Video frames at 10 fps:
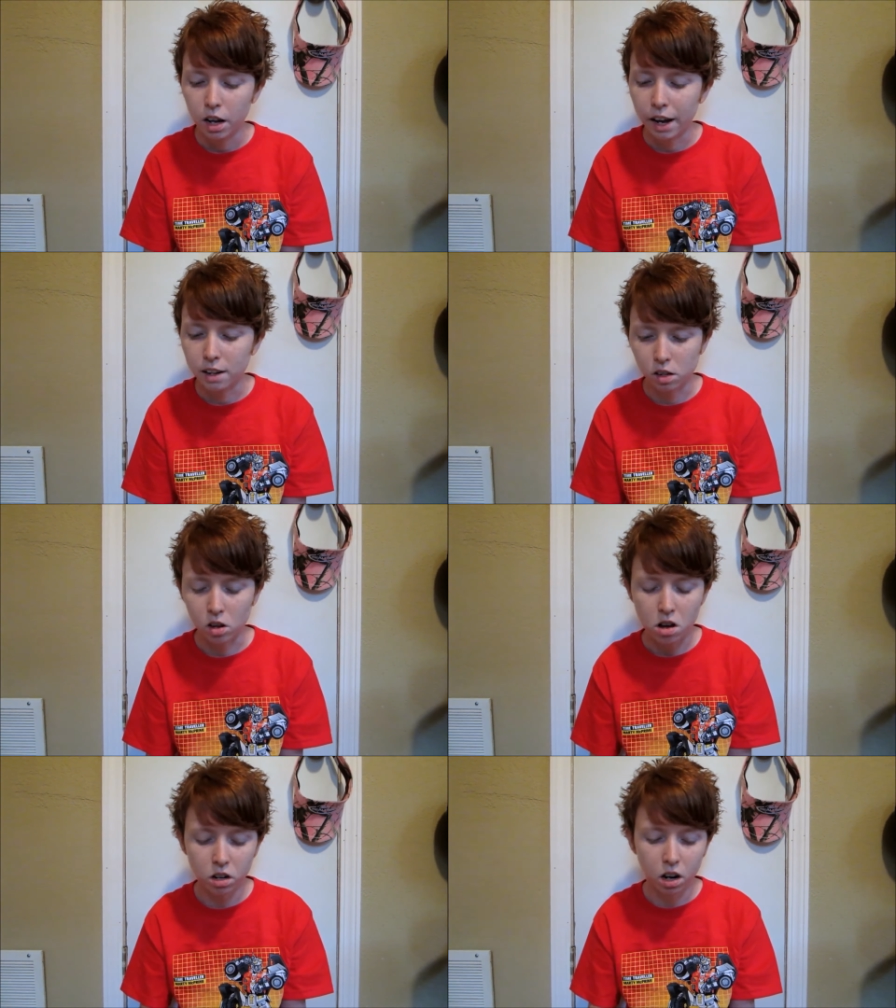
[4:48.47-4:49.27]
It has a
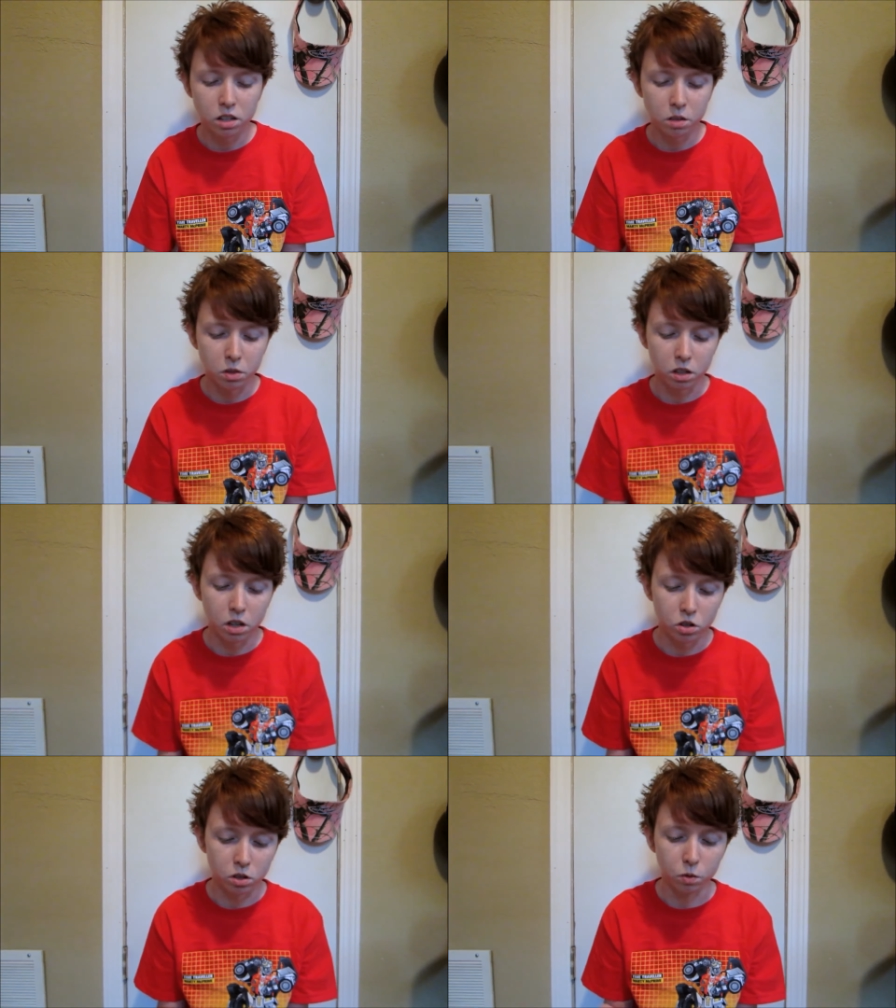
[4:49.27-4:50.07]
lot of
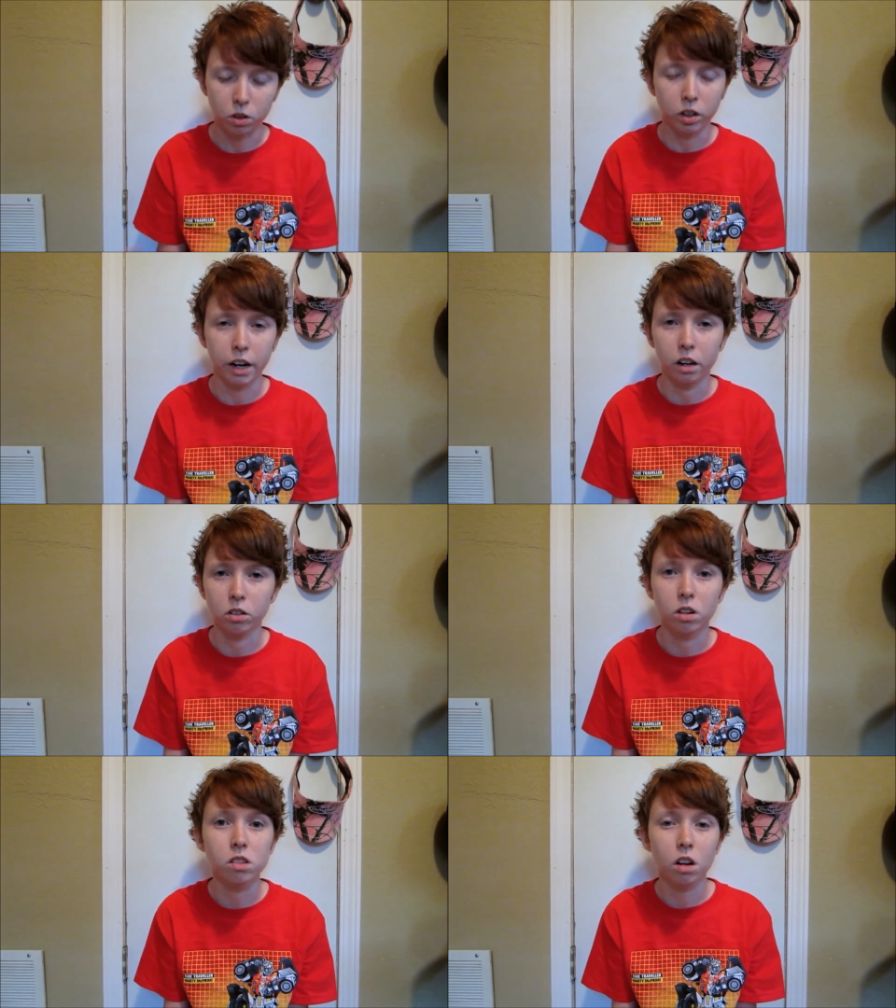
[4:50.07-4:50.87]
customizations for your
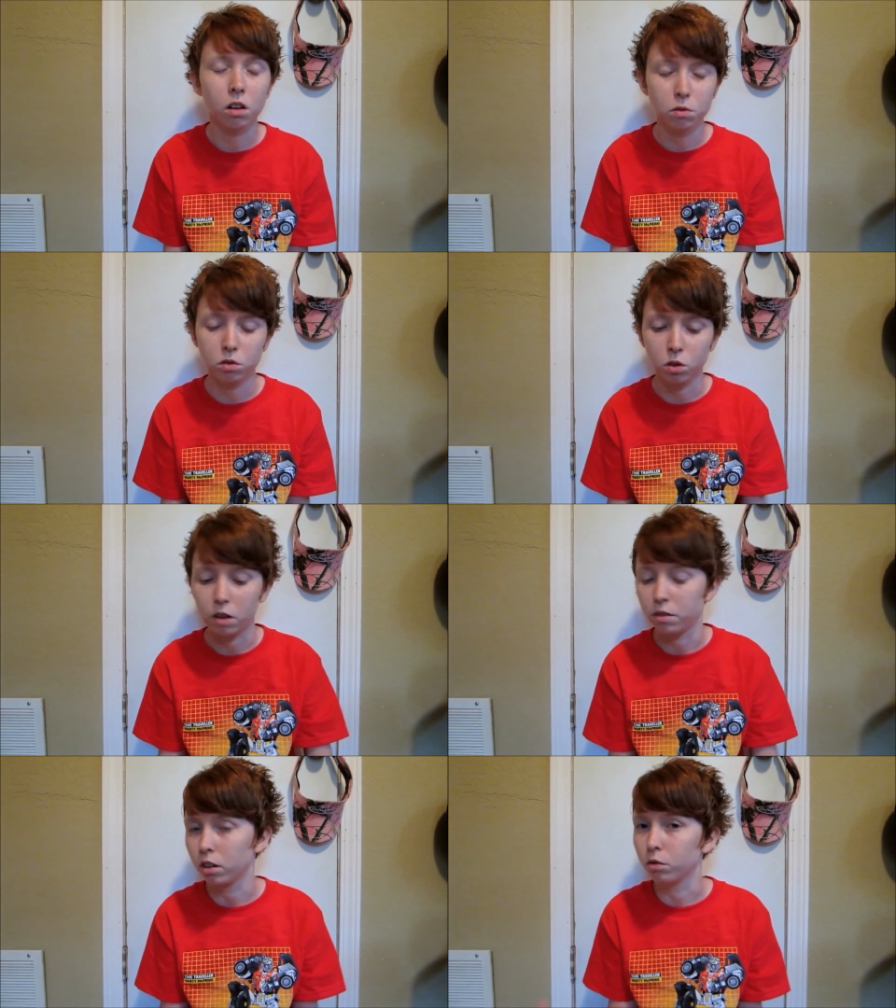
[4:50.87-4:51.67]
character and stuff, so
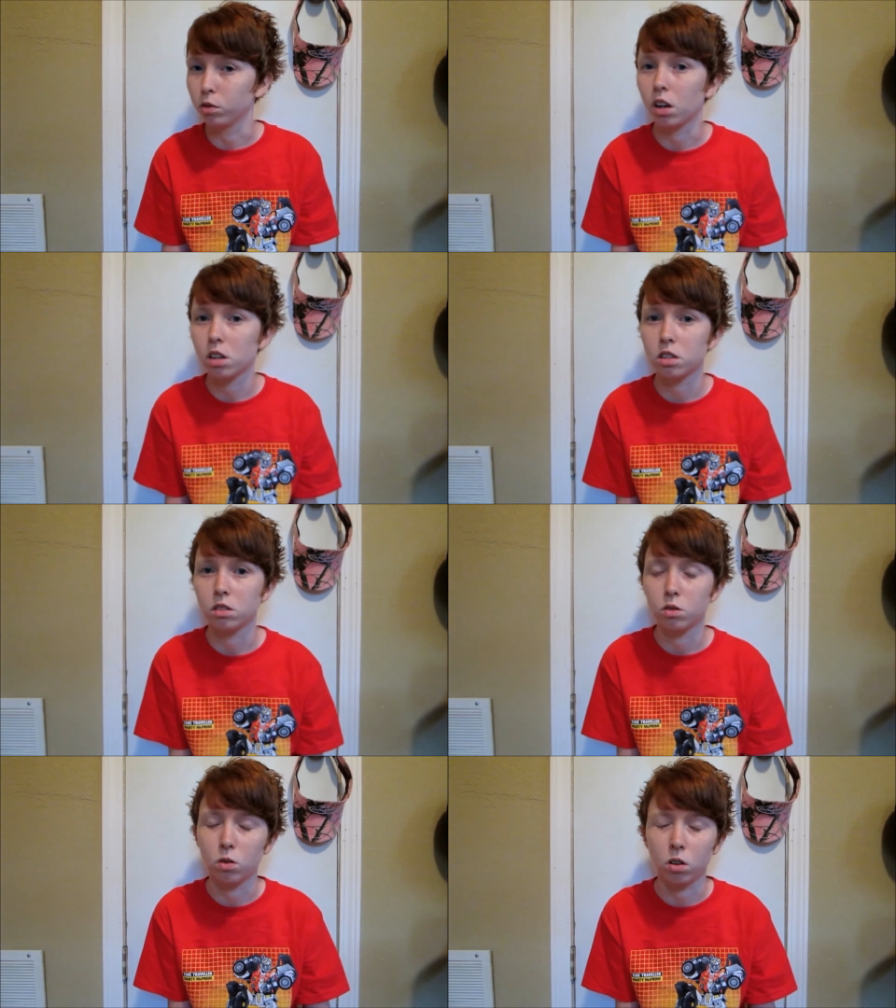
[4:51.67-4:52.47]
I figured for less
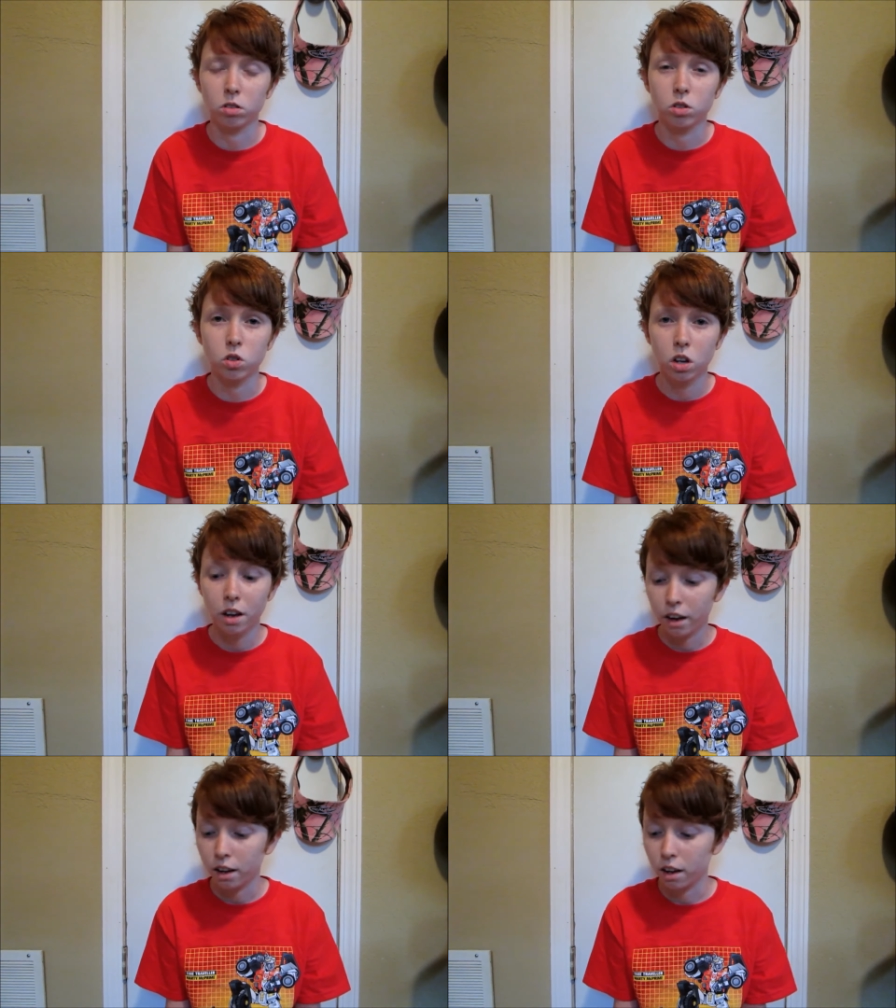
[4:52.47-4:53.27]
than $2,
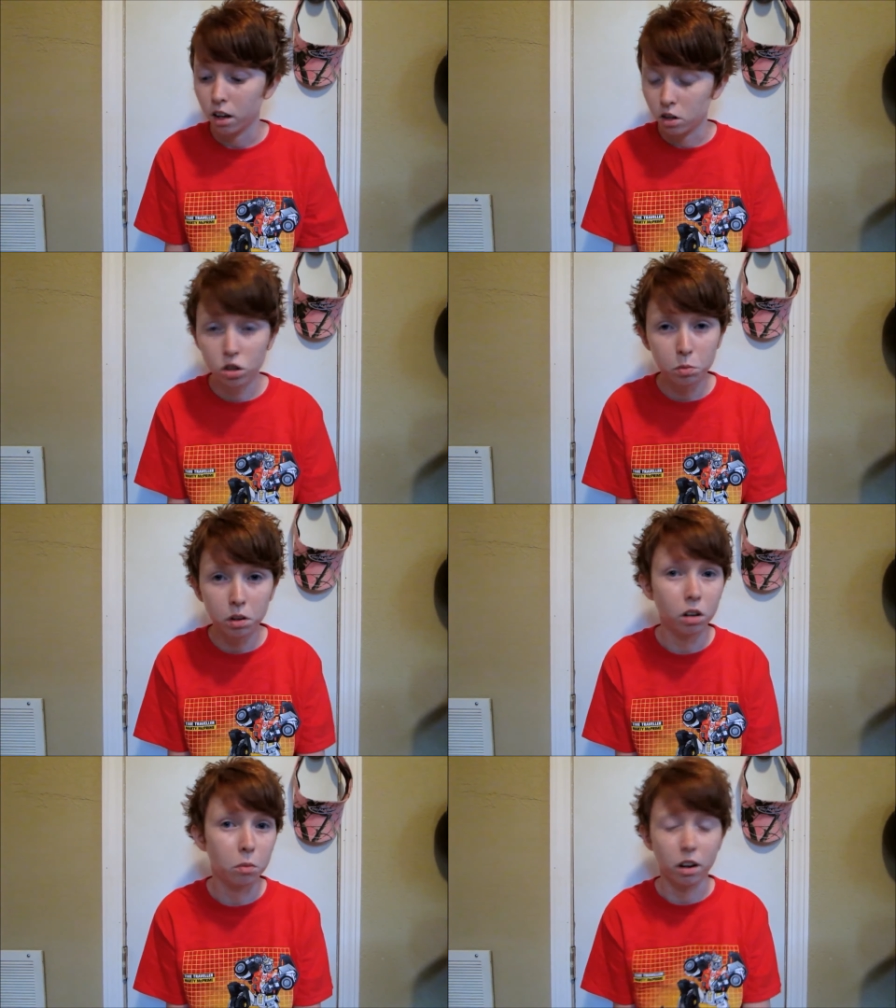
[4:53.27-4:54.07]
it should be
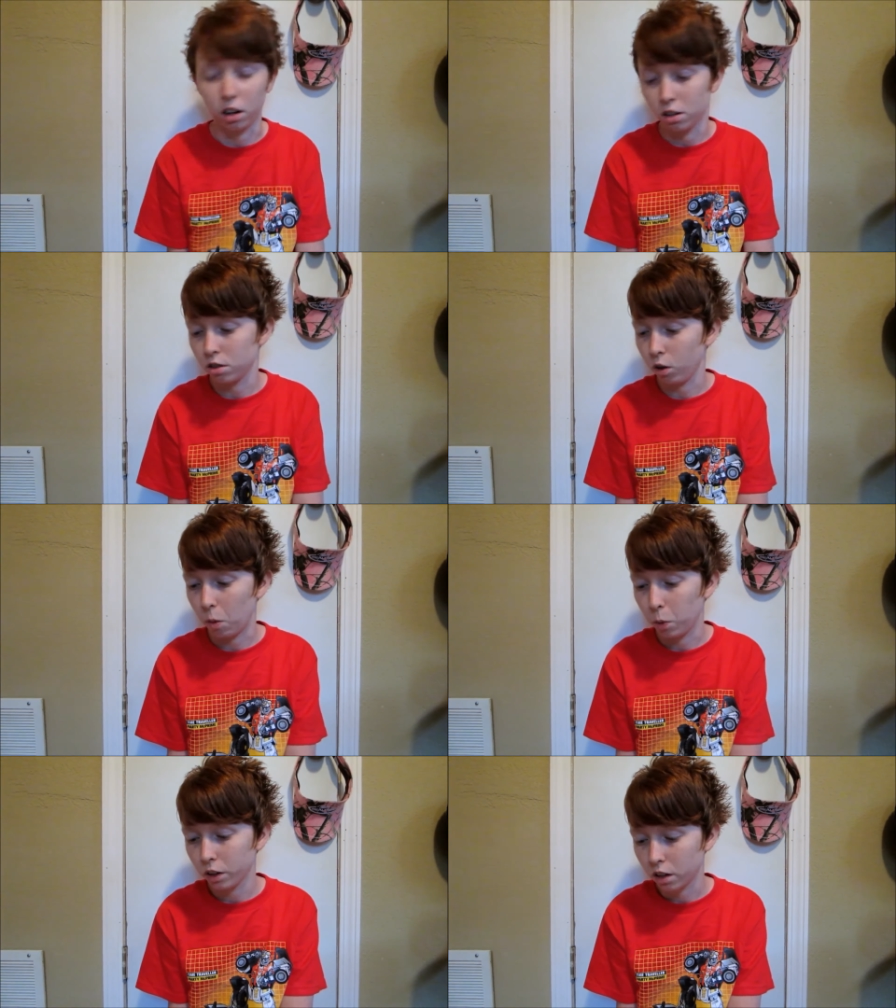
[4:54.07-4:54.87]
a good buy. So I
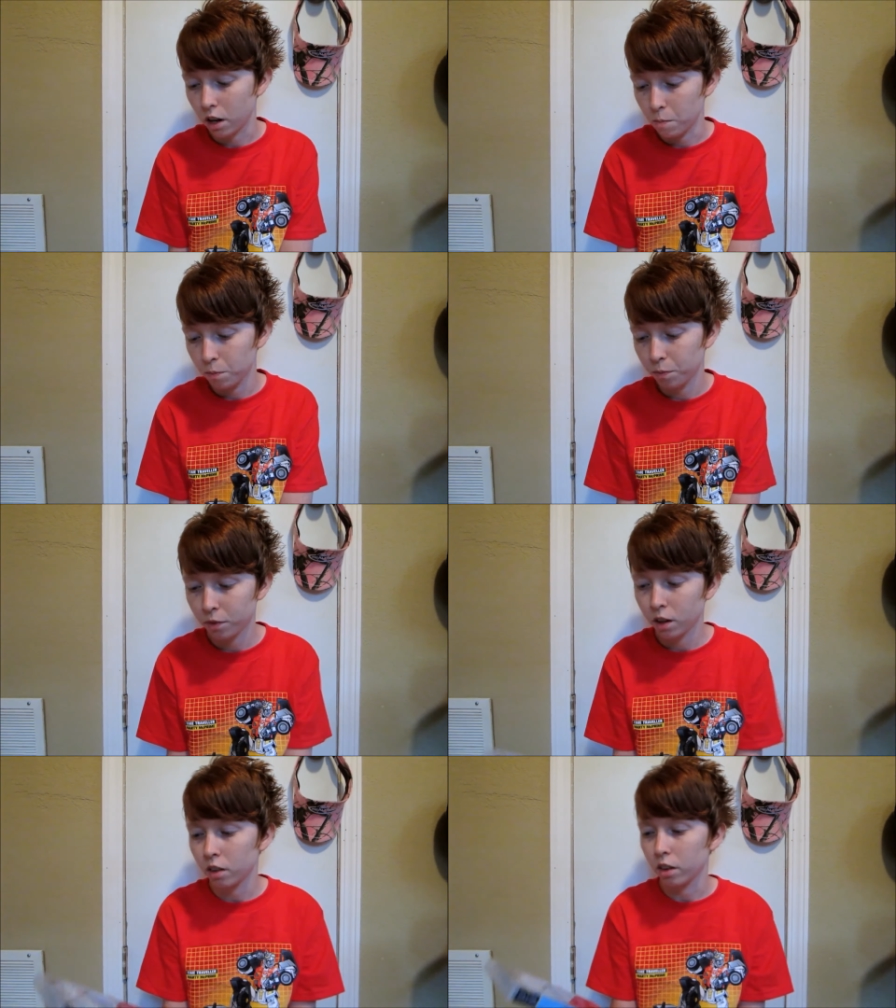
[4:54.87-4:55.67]
picked it up.
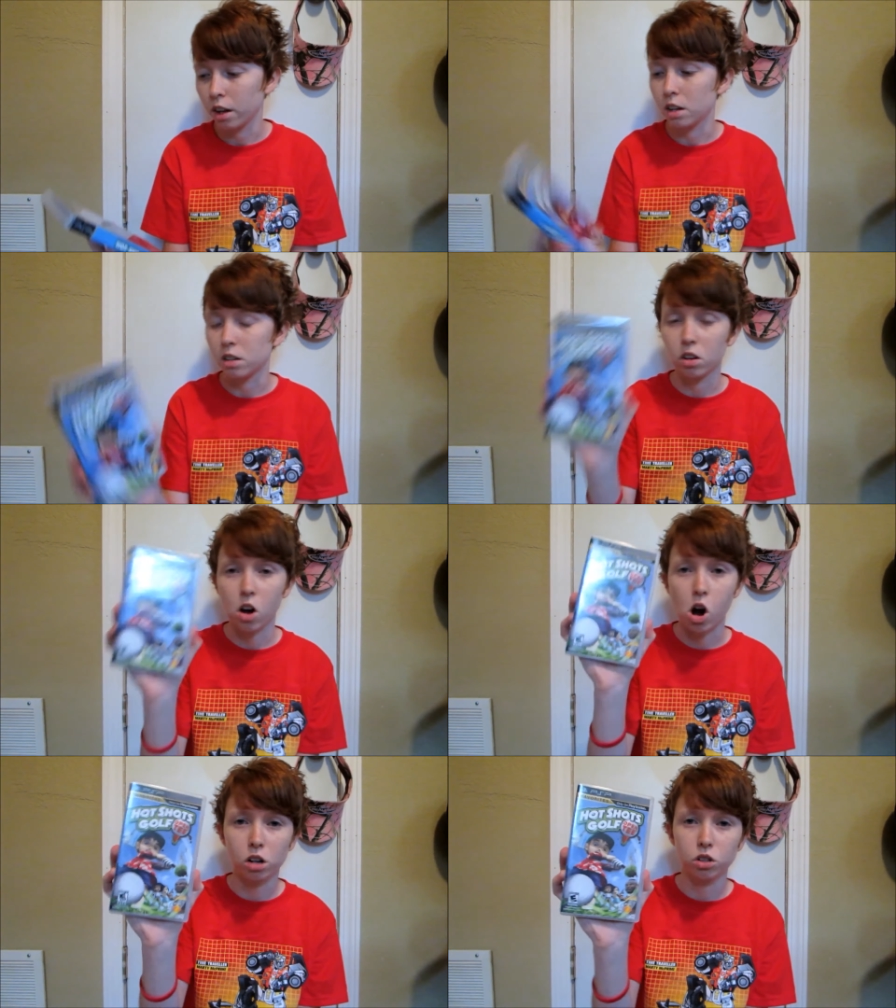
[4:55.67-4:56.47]
That is
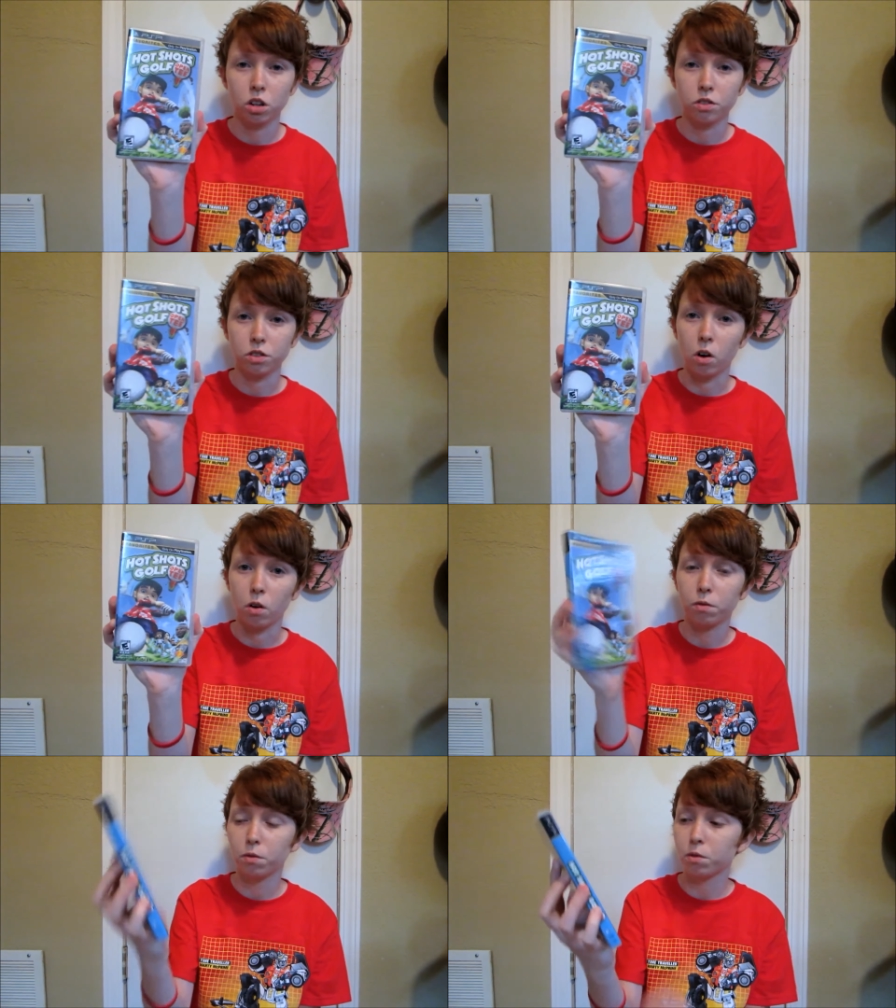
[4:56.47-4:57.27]
Hot Shots
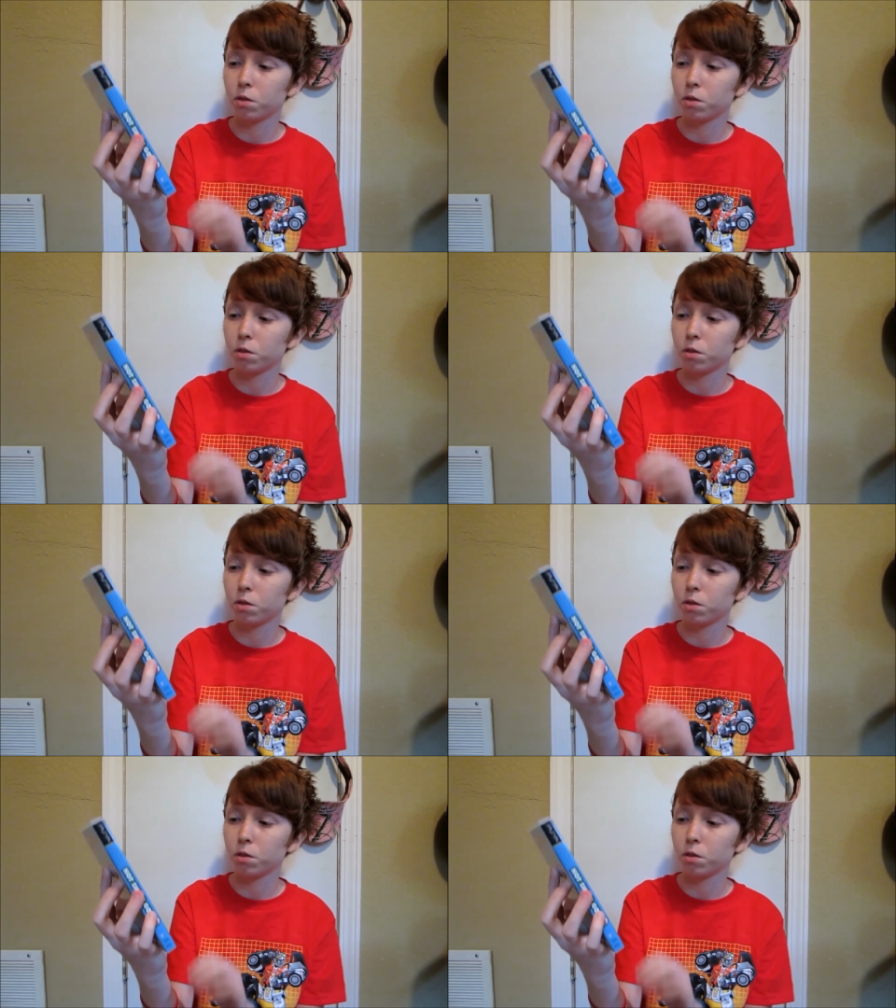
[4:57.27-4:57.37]
Golf.